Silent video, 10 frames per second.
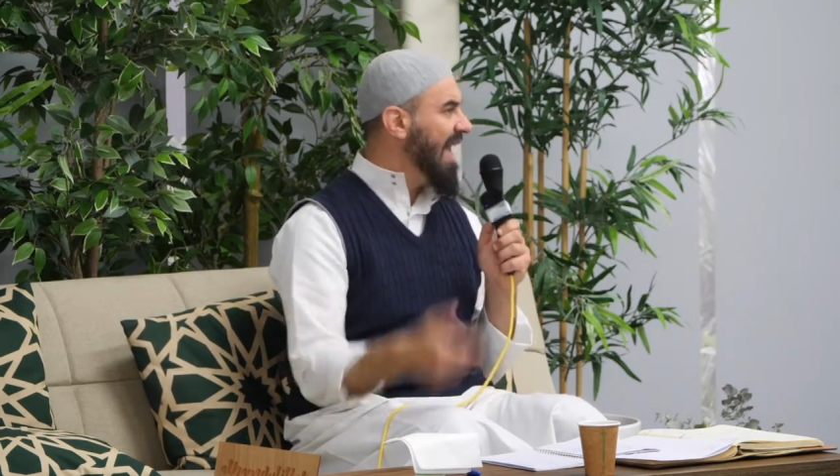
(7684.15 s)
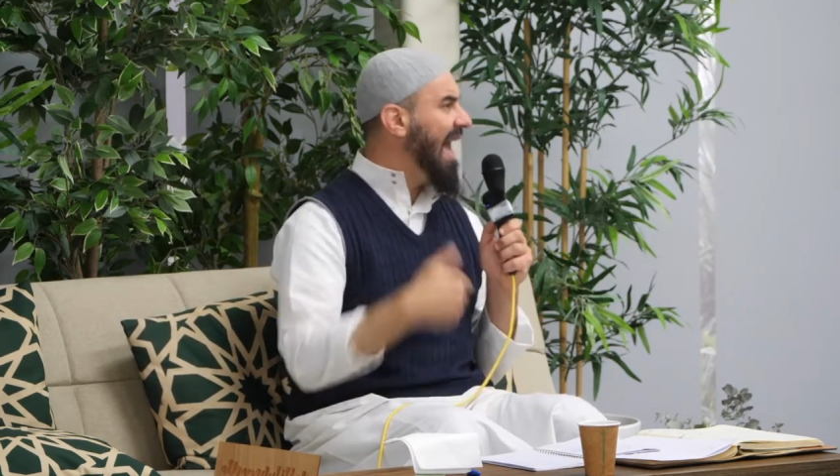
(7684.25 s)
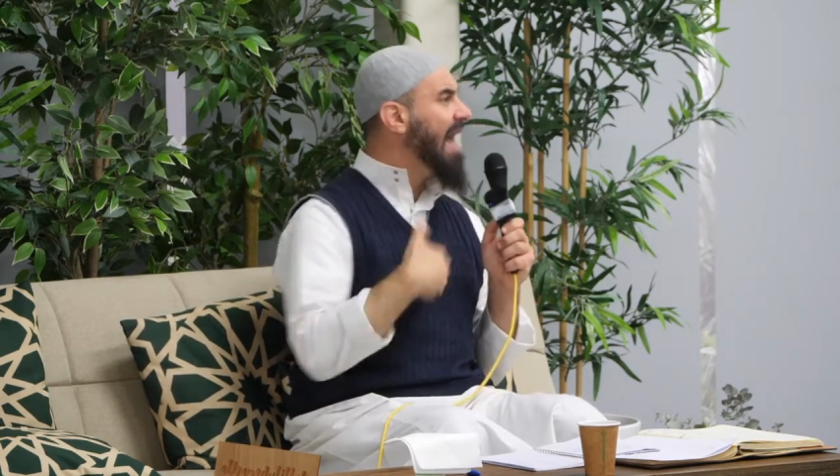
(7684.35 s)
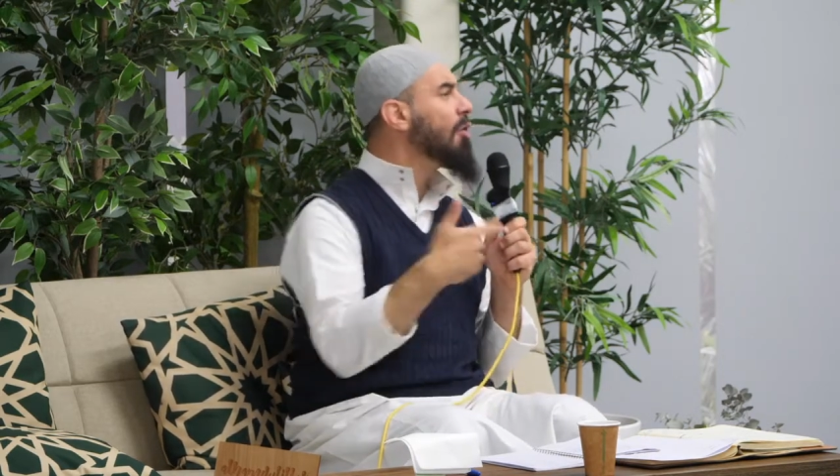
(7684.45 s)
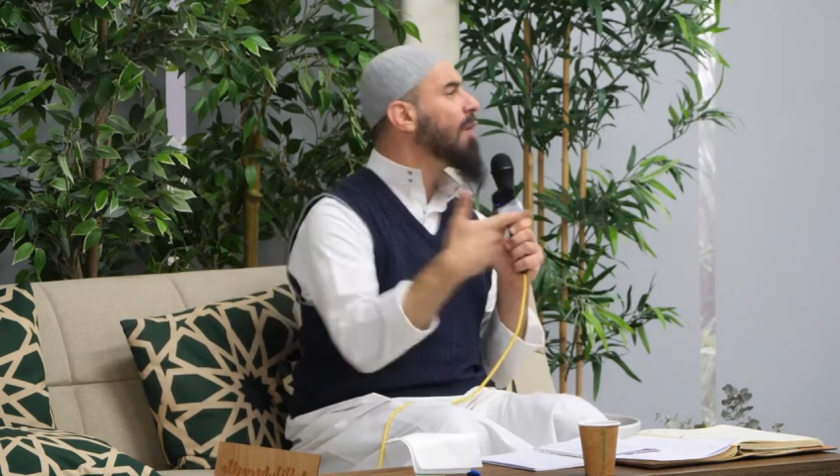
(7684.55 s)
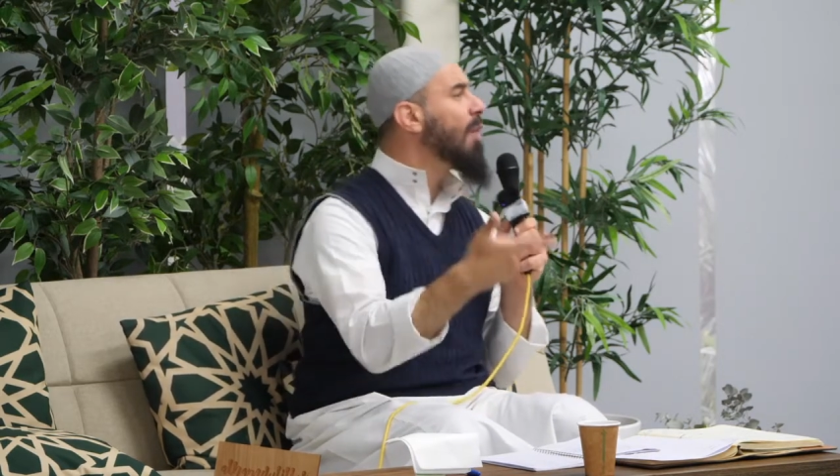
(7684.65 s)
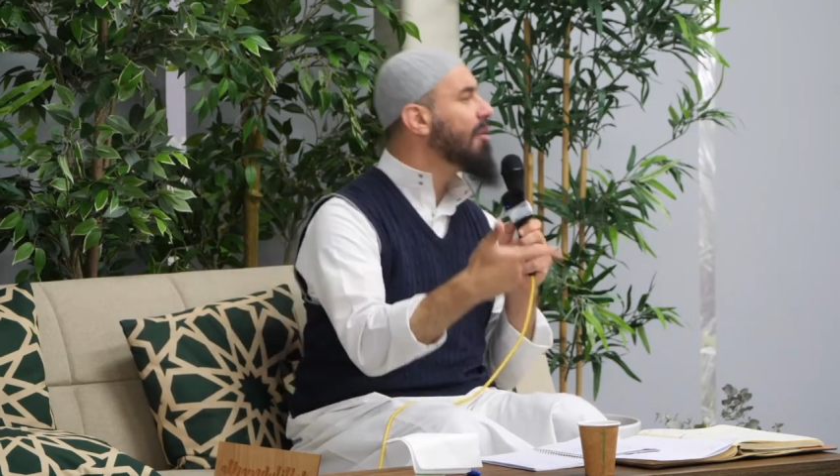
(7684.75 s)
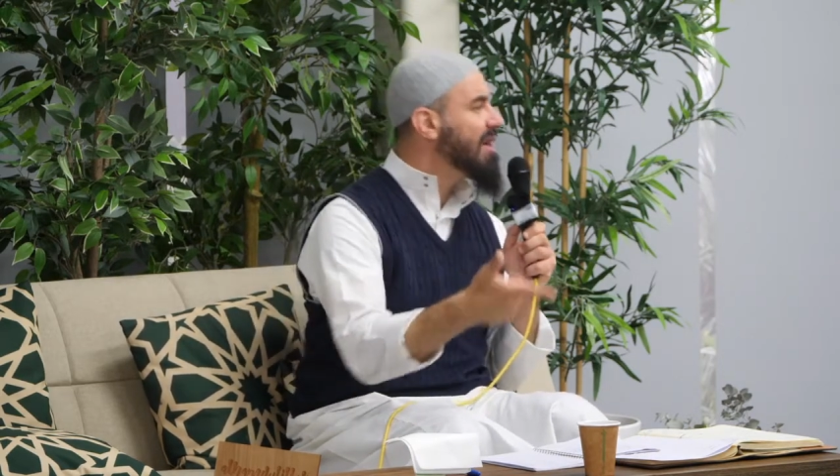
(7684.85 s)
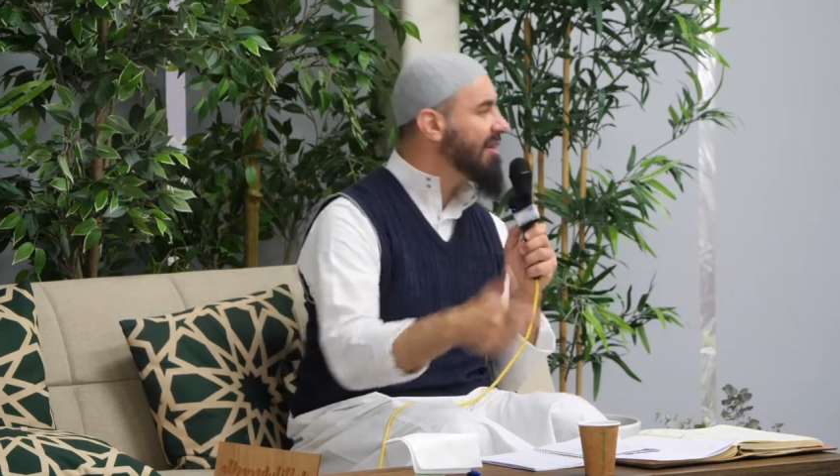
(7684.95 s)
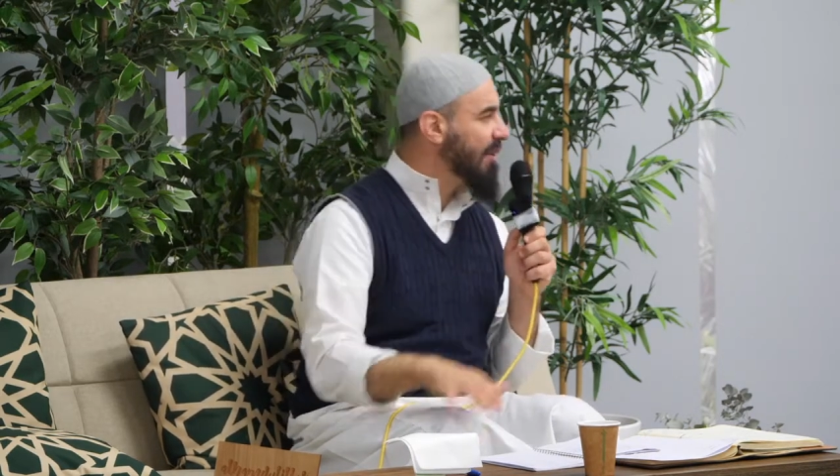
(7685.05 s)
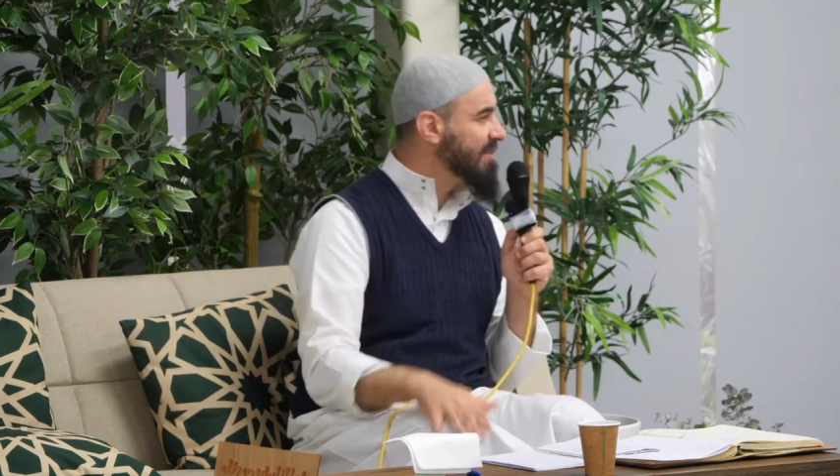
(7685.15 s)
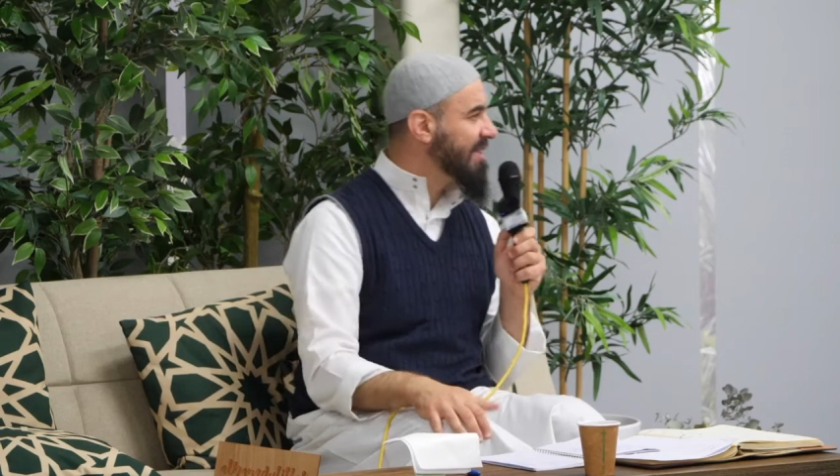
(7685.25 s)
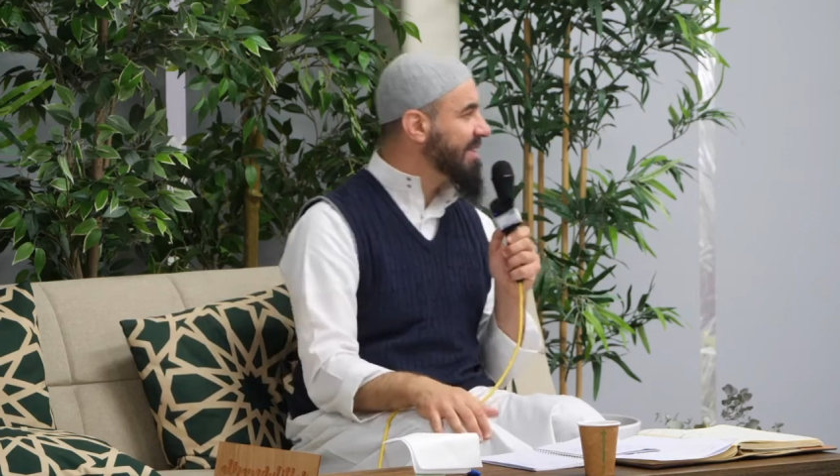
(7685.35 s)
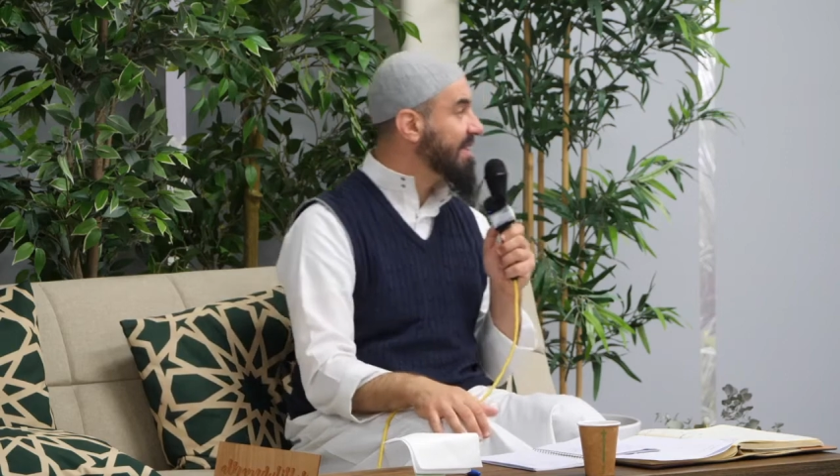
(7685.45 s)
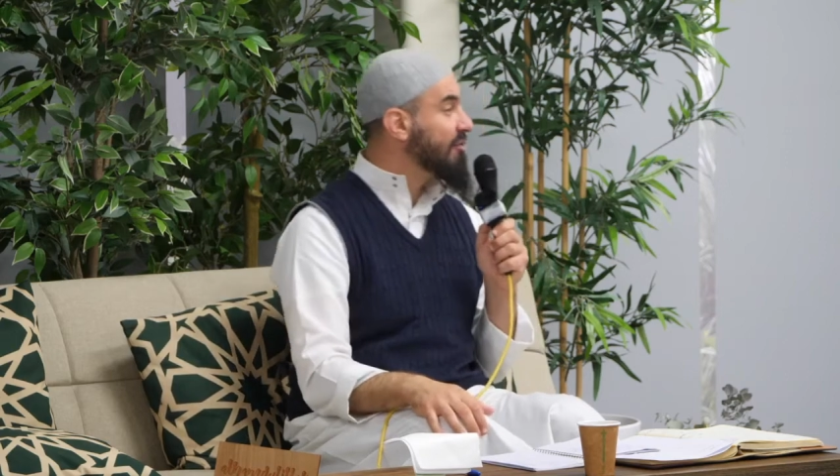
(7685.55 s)
Aren't I worried if I'm
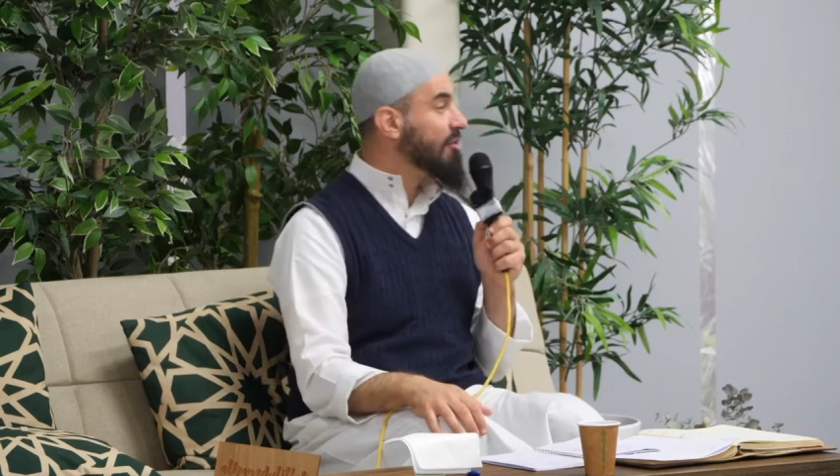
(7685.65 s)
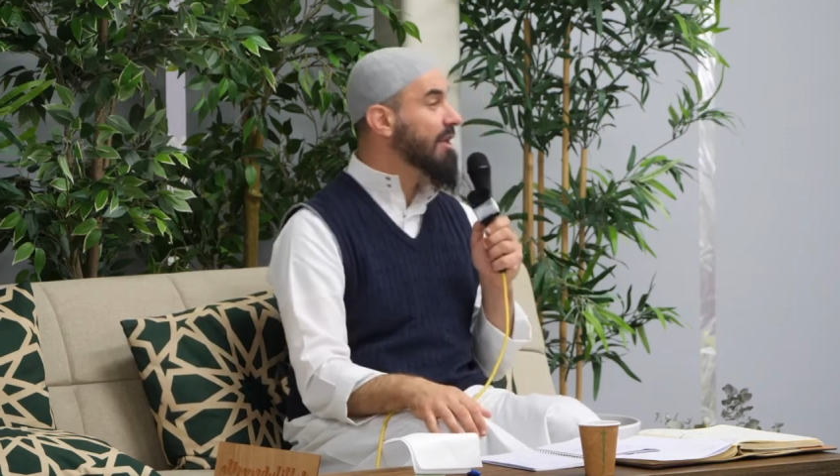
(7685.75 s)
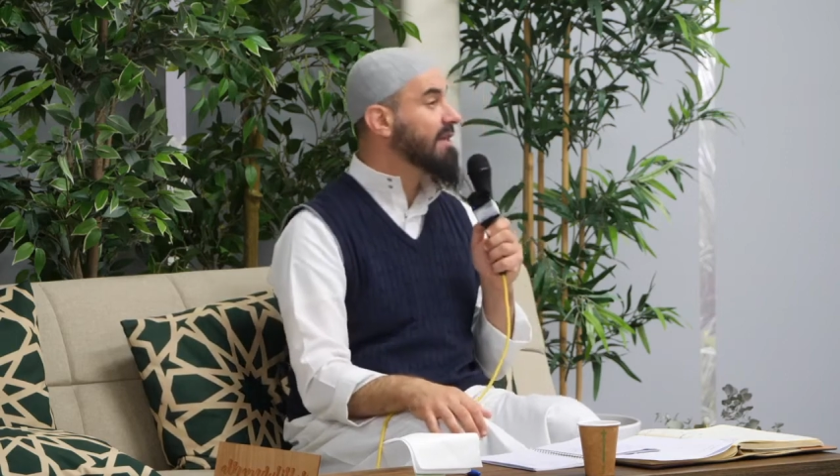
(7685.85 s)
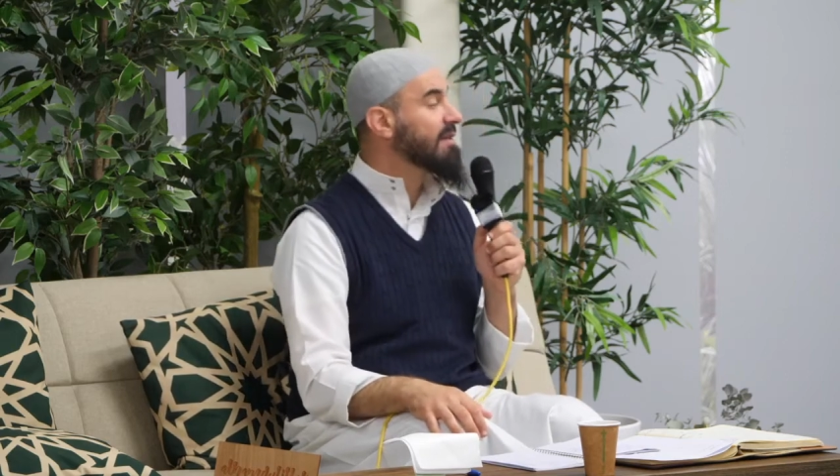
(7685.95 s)
sincere or not?